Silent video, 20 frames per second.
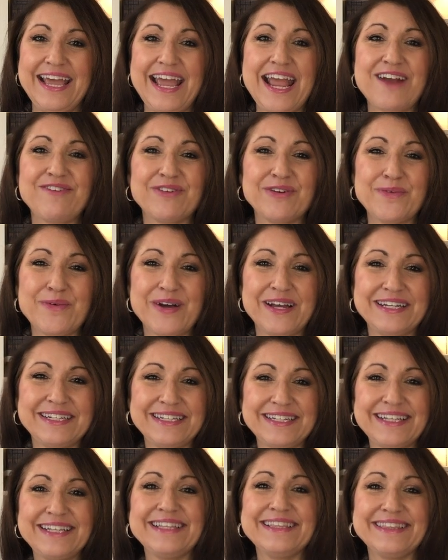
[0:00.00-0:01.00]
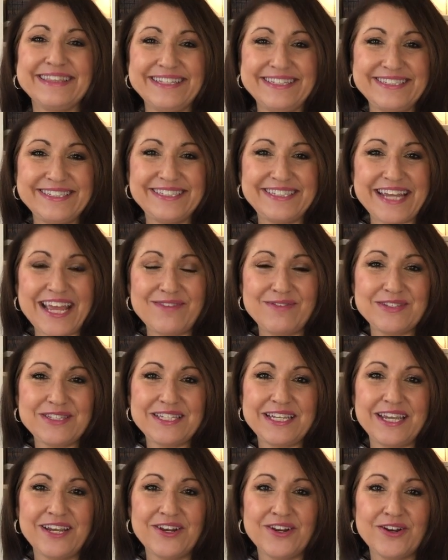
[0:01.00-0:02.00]
Hey everyone, Linda
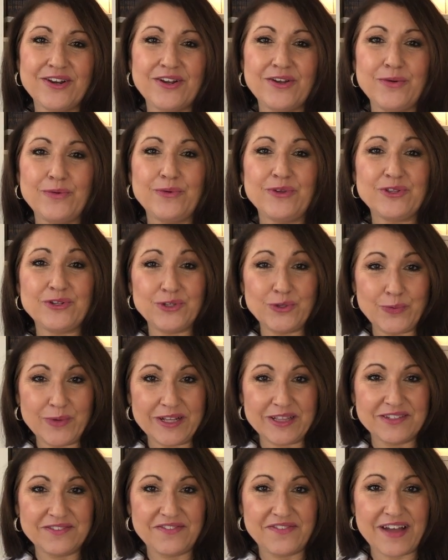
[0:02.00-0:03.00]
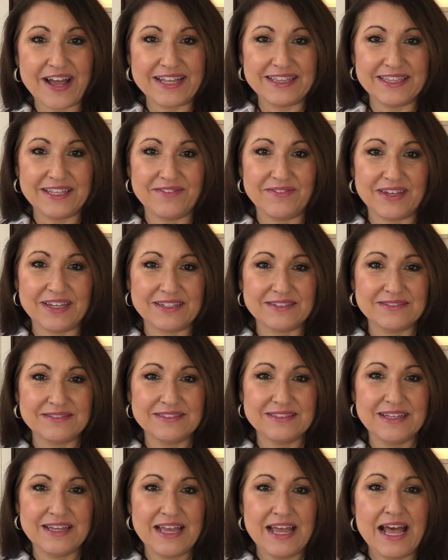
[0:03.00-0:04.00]
Davis here with New England Fine Living.
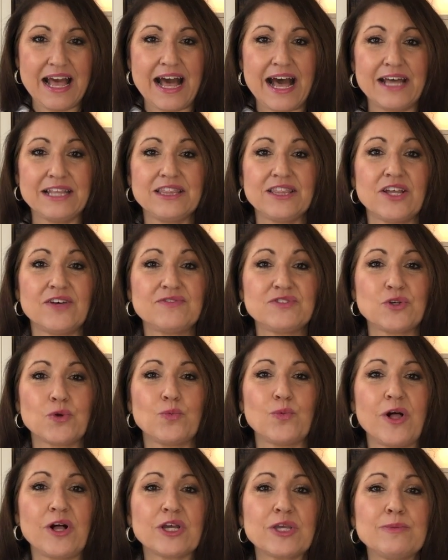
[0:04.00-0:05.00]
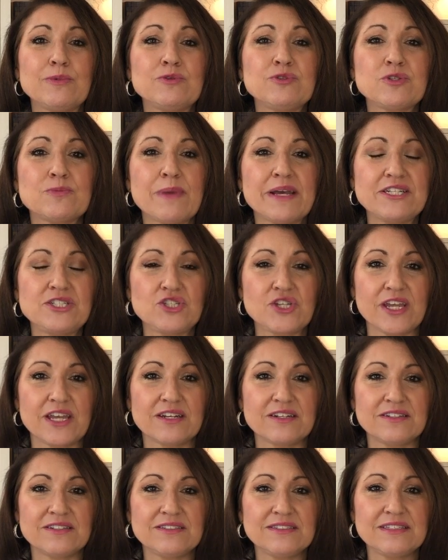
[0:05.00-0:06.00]
I'd love to welcome you to my
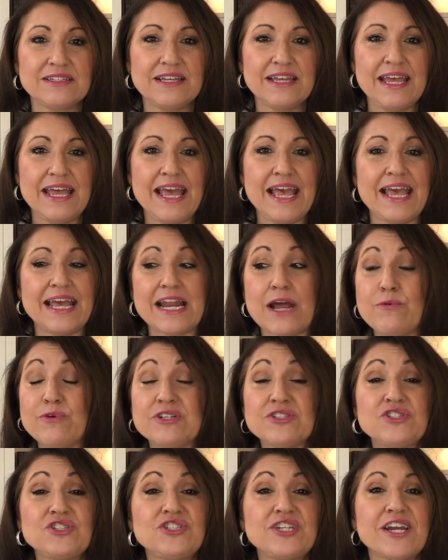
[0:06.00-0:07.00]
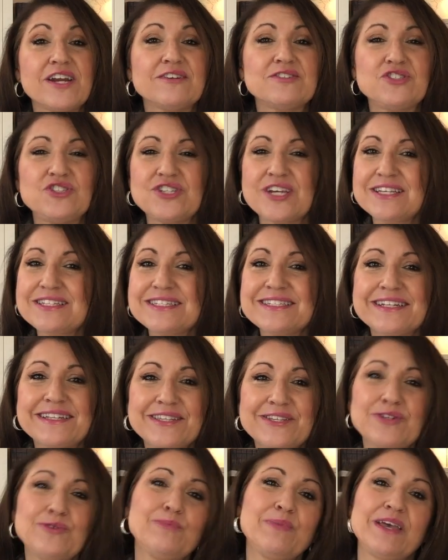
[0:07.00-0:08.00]
channel and I want to share just a
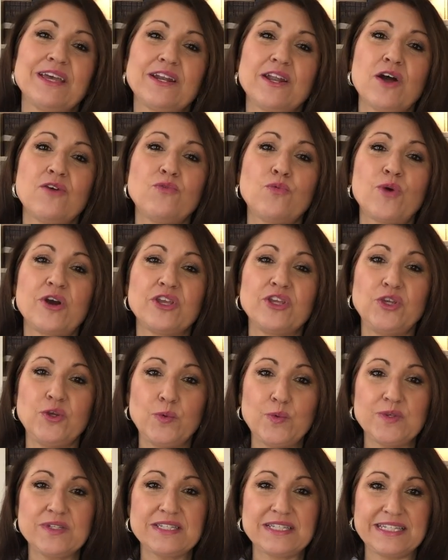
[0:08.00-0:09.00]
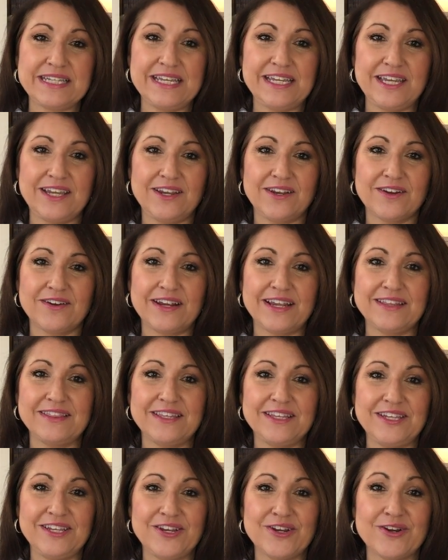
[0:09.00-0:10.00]
little bit of what you will see here in
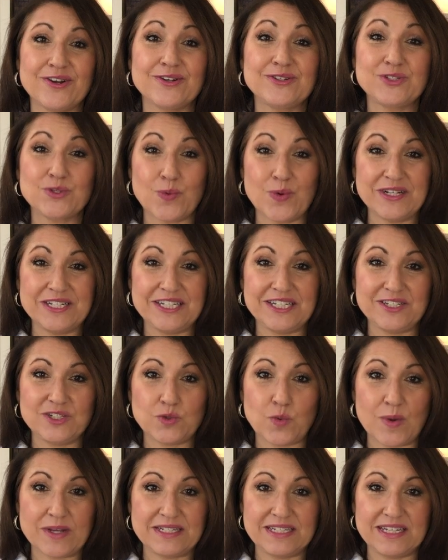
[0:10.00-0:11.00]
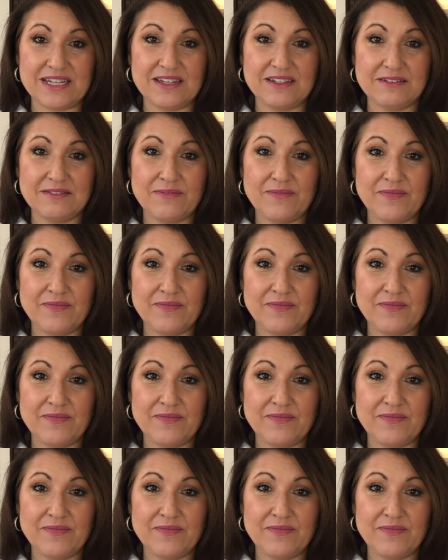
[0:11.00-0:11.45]
the year 2020.